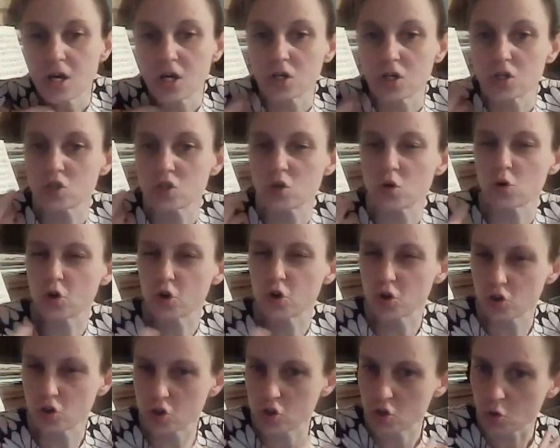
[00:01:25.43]
So
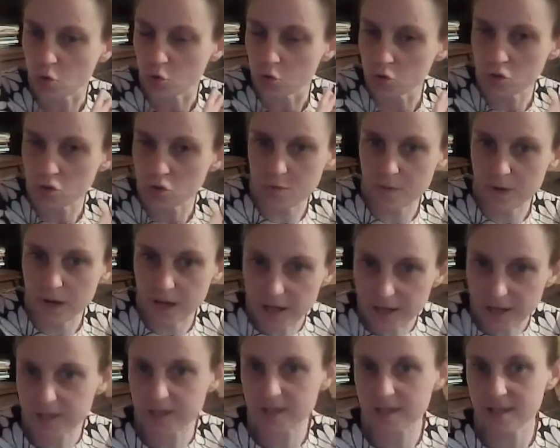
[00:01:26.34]
your shoulders
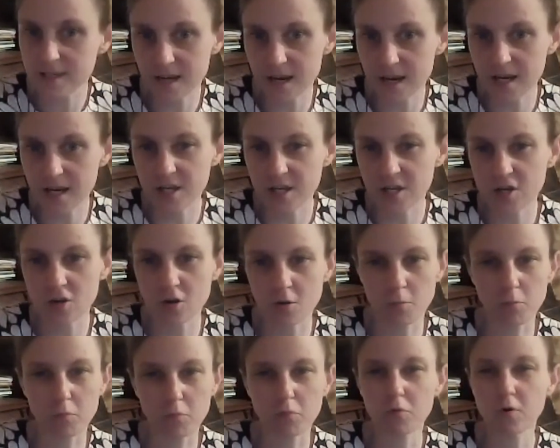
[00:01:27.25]
begin to tighten,
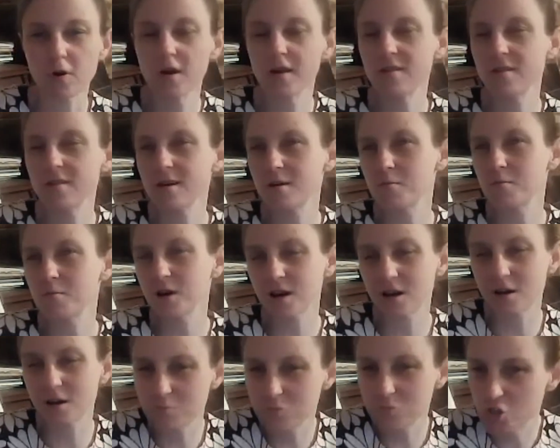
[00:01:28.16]
your breathing
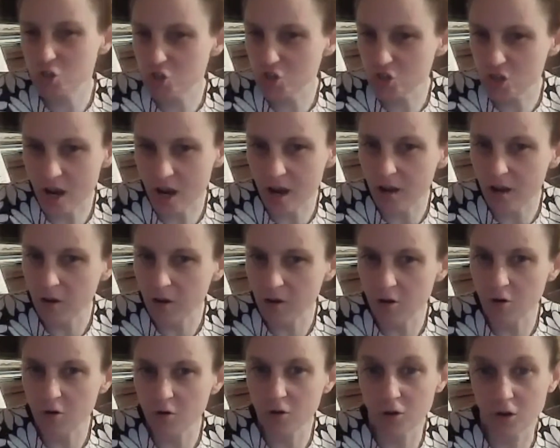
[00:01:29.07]
becomes
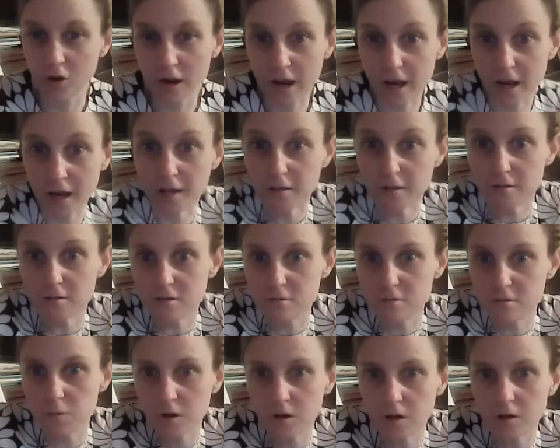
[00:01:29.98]
shallow, your
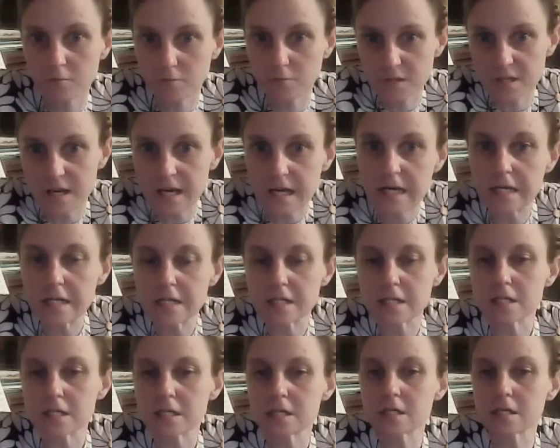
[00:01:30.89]
hands become
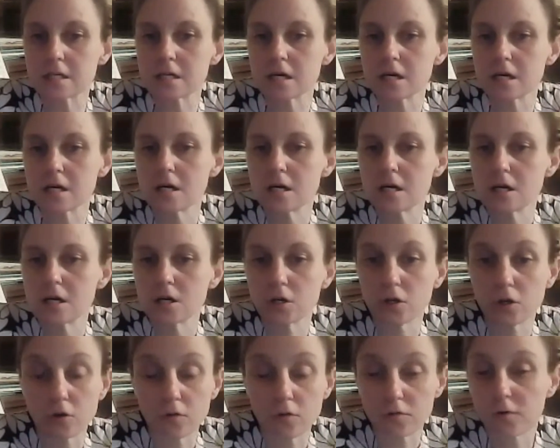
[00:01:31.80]
tense,
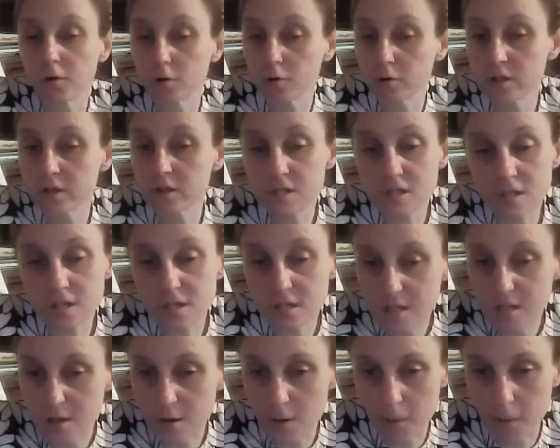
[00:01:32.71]
your focus
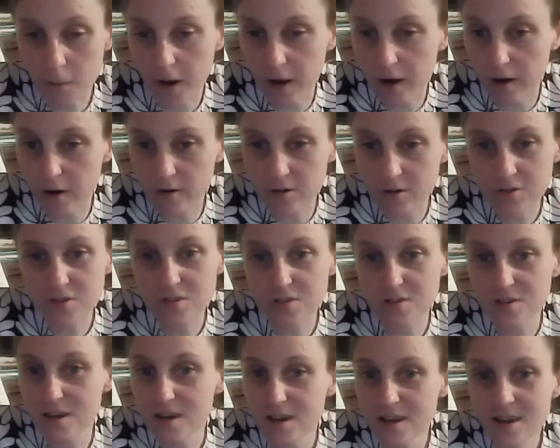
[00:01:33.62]

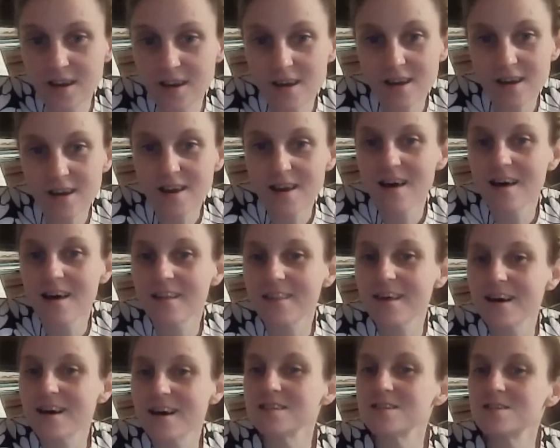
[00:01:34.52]
disappears.
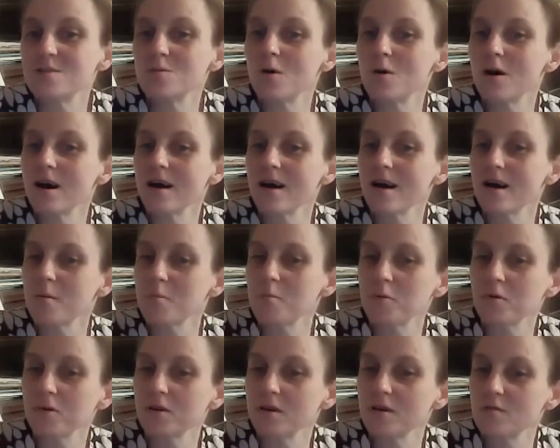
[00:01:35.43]
That's why I
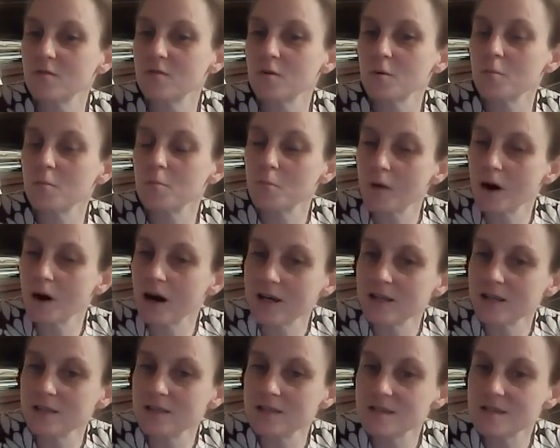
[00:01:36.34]
believe your
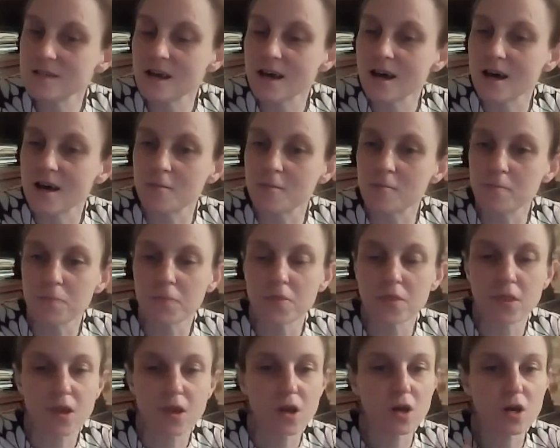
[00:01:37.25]
mindset
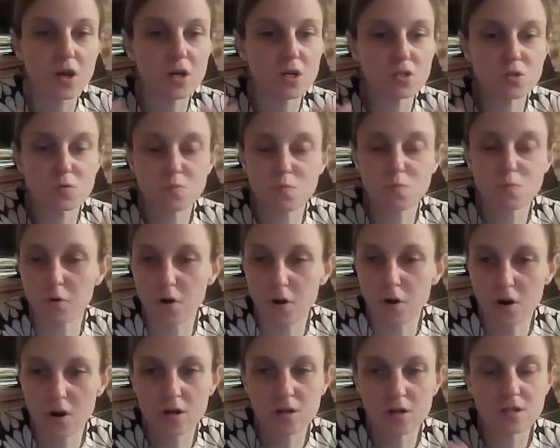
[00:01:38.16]
is
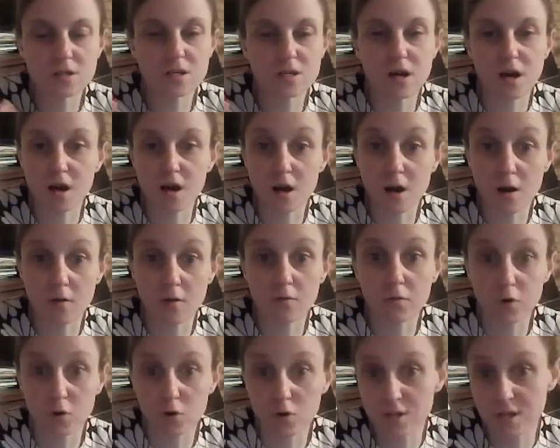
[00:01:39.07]
part
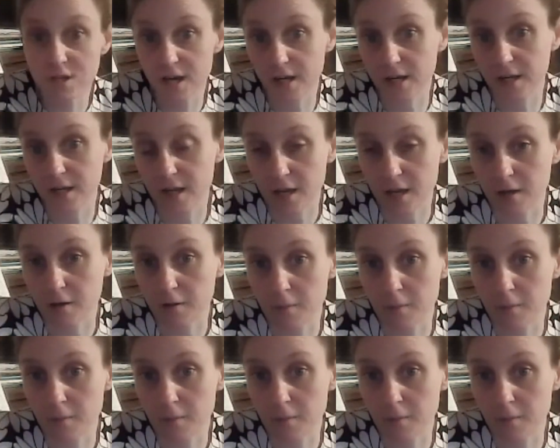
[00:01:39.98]
of your technique.